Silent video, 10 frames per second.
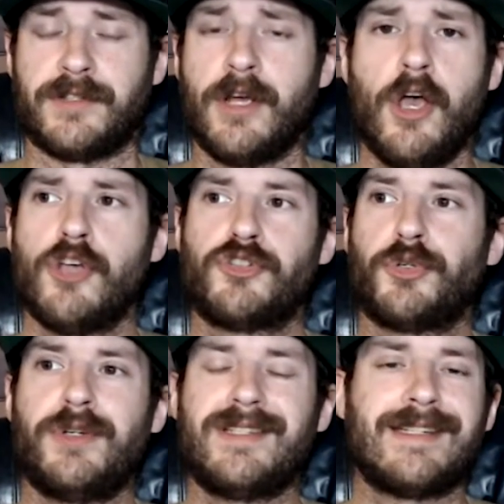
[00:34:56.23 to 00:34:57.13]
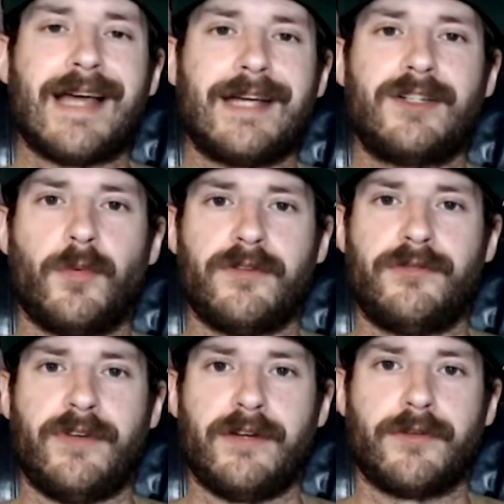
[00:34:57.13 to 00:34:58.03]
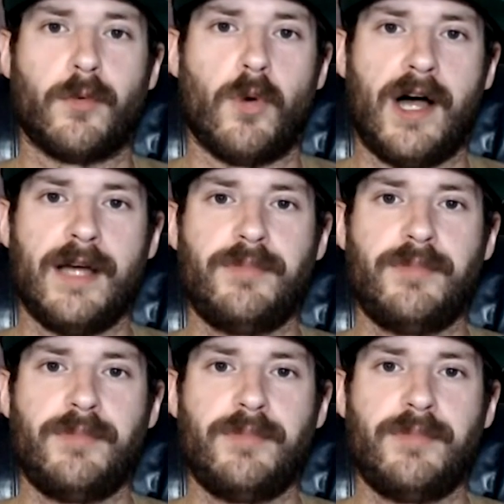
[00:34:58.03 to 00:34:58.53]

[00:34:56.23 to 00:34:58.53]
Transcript: And Sirkin's a 9-1 favorite. Why?